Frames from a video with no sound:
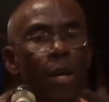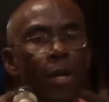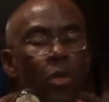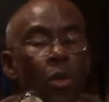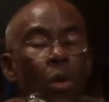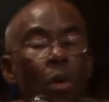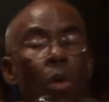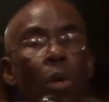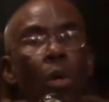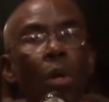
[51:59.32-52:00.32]
So,
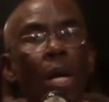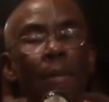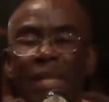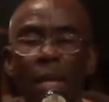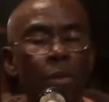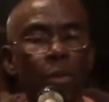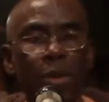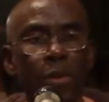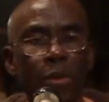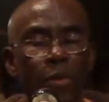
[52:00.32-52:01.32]
but I don't know
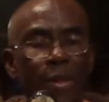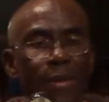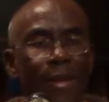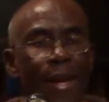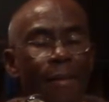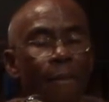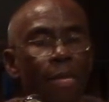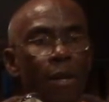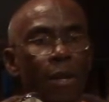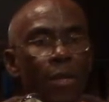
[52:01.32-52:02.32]
what the situation now.
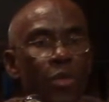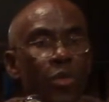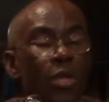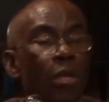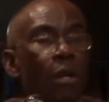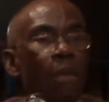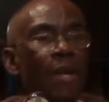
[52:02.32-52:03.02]
So she told me